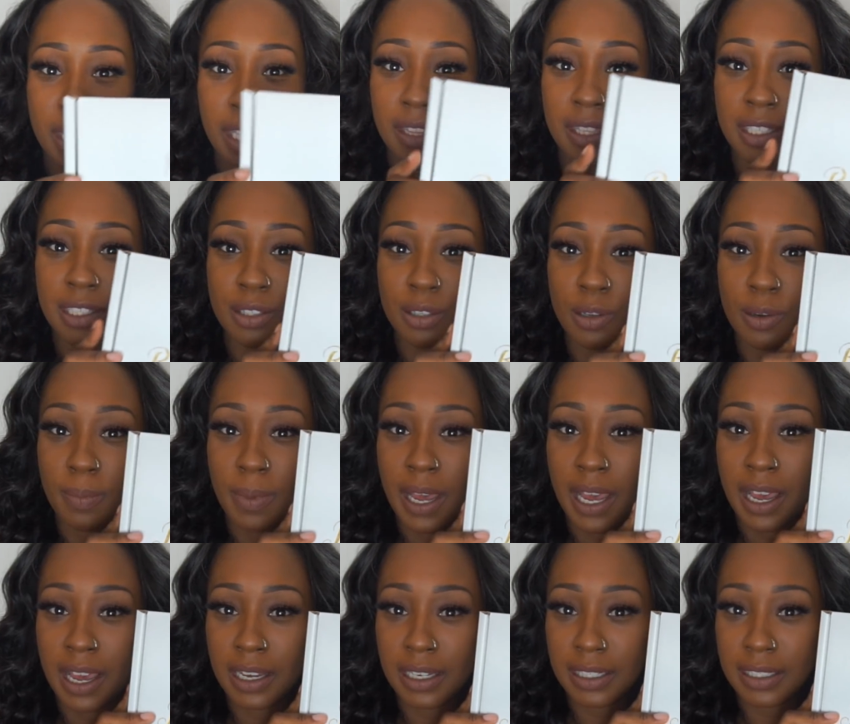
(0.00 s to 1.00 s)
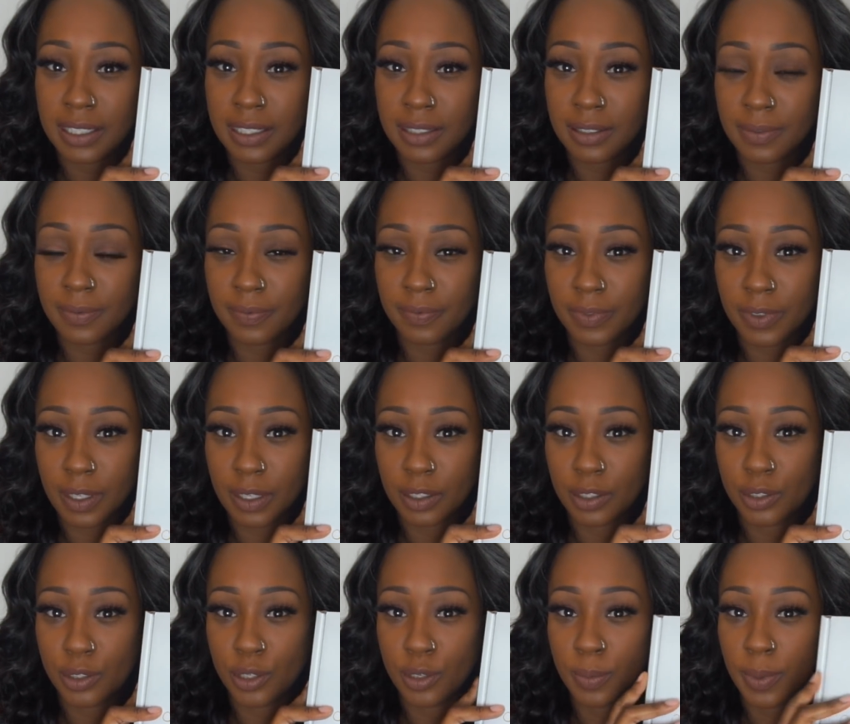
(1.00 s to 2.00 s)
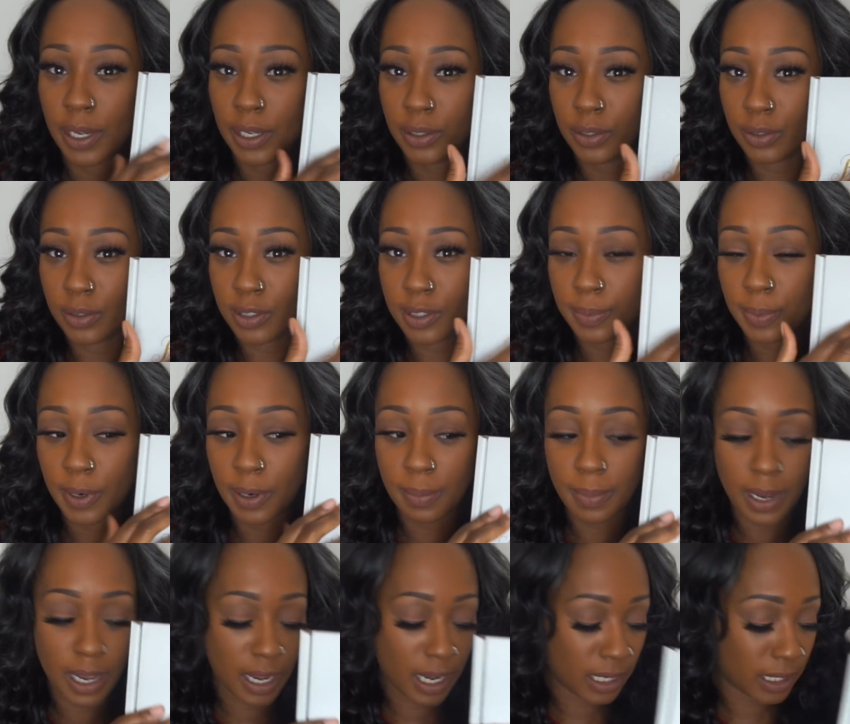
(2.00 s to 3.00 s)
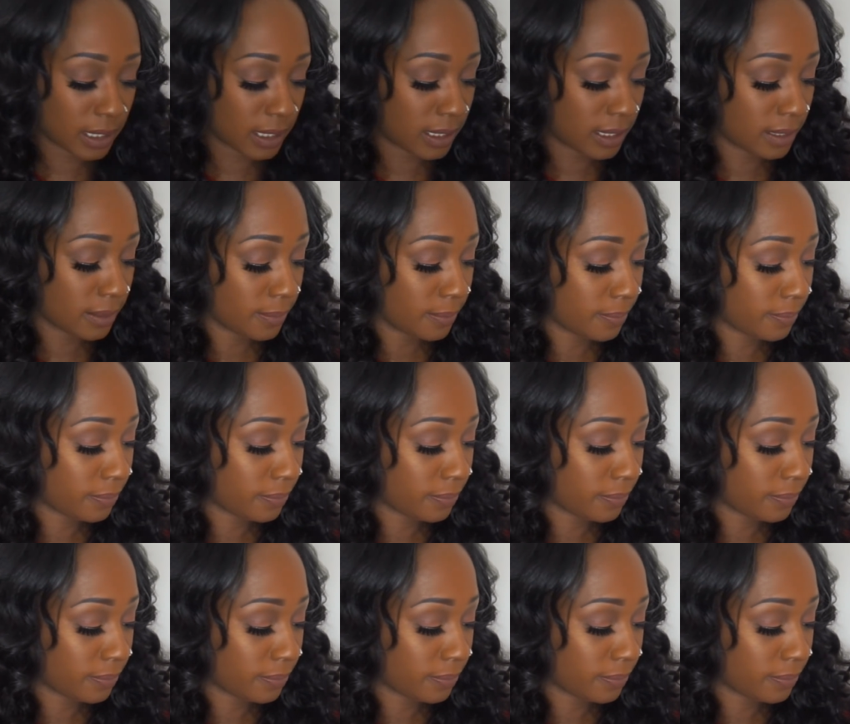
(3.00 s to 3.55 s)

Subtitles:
this little box, 2 bundles per box.